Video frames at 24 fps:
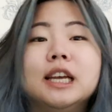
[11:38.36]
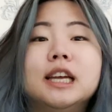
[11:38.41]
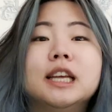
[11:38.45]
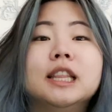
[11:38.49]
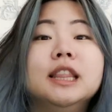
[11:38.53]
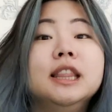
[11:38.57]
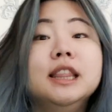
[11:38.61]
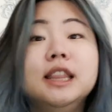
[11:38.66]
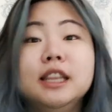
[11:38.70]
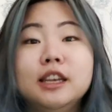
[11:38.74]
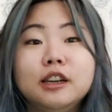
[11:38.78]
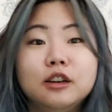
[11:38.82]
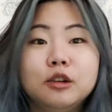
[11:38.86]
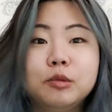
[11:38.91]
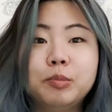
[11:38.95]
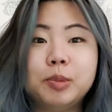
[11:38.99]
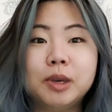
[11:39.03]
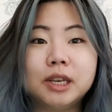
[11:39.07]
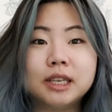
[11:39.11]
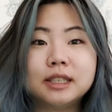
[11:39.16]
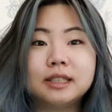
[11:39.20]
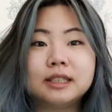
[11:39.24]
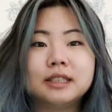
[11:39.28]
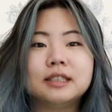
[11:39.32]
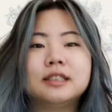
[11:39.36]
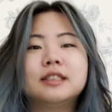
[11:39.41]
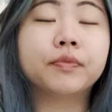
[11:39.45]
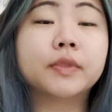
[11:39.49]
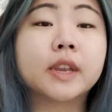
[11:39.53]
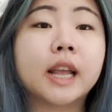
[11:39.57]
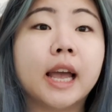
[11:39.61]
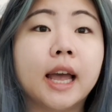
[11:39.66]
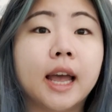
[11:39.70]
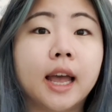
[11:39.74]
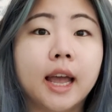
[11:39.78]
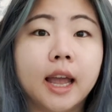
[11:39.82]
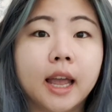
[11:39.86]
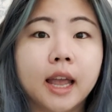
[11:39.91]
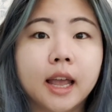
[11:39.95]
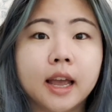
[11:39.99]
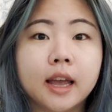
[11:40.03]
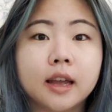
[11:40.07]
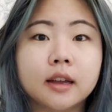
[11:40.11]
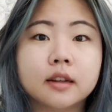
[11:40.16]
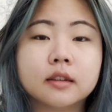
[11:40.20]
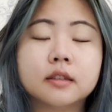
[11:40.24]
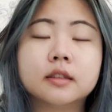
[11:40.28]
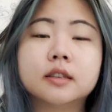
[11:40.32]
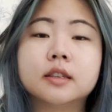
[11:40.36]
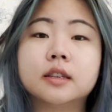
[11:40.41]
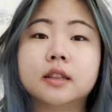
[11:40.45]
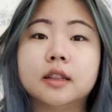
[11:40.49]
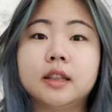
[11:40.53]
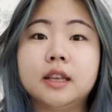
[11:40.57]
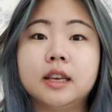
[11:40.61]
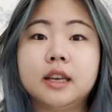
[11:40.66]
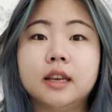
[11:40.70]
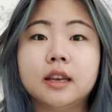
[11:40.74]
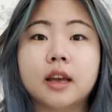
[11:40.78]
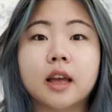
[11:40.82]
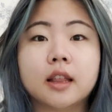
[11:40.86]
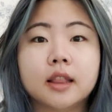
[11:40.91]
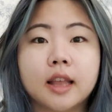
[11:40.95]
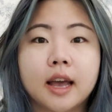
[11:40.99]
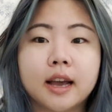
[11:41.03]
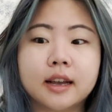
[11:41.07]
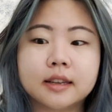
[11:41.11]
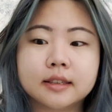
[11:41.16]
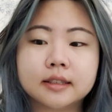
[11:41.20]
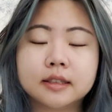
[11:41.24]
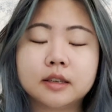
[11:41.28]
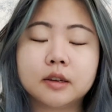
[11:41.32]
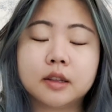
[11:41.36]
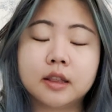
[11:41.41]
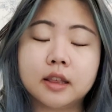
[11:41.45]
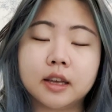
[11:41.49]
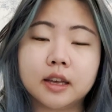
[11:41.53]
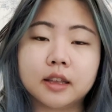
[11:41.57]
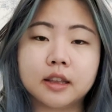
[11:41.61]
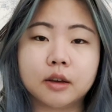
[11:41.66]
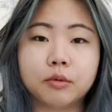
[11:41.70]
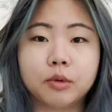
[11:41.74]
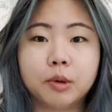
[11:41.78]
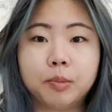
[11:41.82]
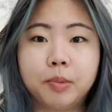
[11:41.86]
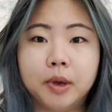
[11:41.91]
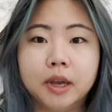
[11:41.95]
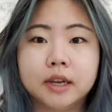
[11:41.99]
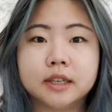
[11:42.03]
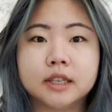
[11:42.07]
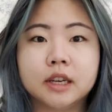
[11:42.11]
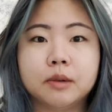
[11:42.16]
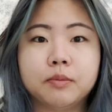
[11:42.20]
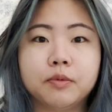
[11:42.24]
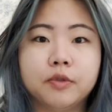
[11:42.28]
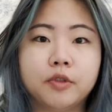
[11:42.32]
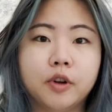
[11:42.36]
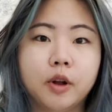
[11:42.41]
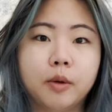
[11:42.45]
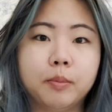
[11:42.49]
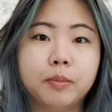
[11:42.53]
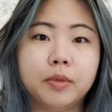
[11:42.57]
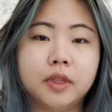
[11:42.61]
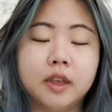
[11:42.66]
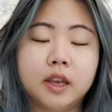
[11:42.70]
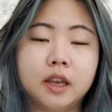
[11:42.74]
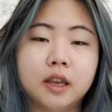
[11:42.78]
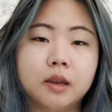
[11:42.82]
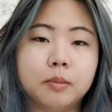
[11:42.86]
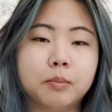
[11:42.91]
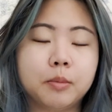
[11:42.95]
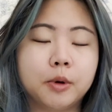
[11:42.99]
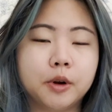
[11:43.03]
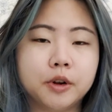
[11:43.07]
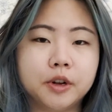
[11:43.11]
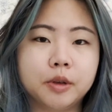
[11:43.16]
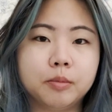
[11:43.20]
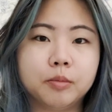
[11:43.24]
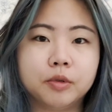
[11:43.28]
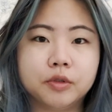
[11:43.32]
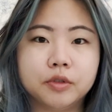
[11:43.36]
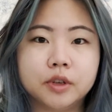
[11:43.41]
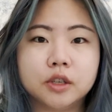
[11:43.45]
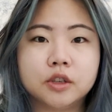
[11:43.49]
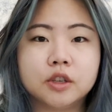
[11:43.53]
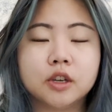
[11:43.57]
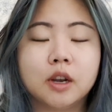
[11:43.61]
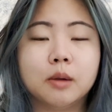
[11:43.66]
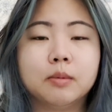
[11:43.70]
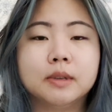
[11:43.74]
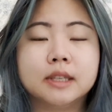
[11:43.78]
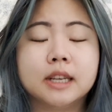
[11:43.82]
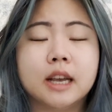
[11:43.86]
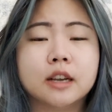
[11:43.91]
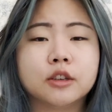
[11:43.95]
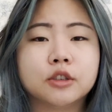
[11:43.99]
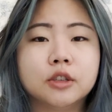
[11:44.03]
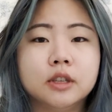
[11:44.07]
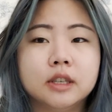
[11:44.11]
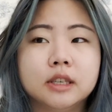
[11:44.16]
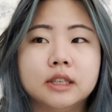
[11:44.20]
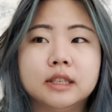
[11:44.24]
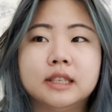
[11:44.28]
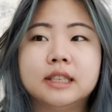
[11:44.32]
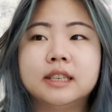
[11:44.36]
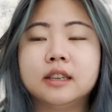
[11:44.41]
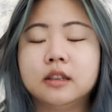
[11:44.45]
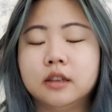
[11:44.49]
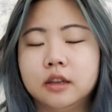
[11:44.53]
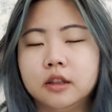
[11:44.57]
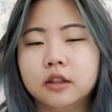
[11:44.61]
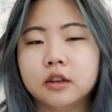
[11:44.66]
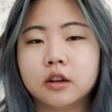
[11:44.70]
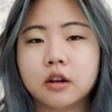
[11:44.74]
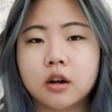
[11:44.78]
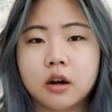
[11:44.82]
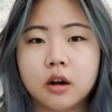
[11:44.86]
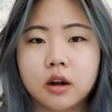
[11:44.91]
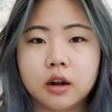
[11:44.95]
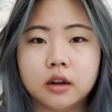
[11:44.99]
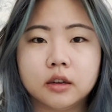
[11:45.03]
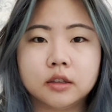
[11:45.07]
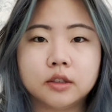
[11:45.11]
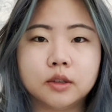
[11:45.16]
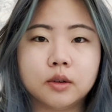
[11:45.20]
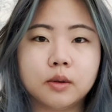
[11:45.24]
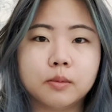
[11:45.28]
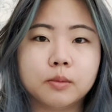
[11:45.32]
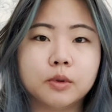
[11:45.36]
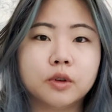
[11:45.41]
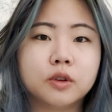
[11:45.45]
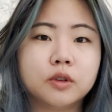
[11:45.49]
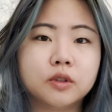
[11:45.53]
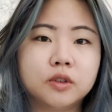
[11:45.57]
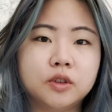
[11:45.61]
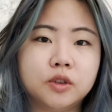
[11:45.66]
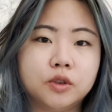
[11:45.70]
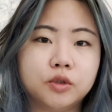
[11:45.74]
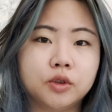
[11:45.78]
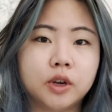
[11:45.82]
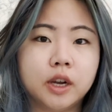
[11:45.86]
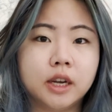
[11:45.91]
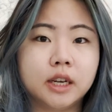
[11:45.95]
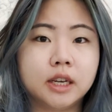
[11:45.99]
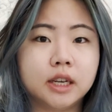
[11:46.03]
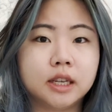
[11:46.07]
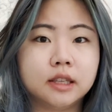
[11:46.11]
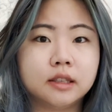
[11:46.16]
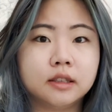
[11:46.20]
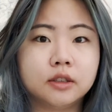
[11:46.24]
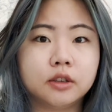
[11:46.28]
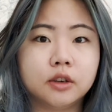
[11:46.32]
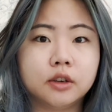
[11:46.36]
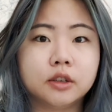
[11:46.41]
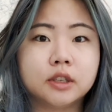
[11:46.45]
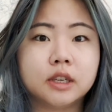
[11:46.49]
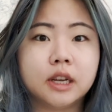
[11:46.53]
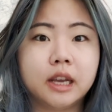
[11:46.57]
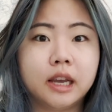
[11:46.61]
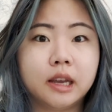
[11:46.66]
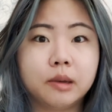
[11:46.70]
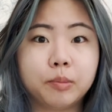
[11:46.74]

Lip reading: little pieces. And the last thing that we picked up from the Marni Marine shop is actually still in the car, so I'm going to try and insert a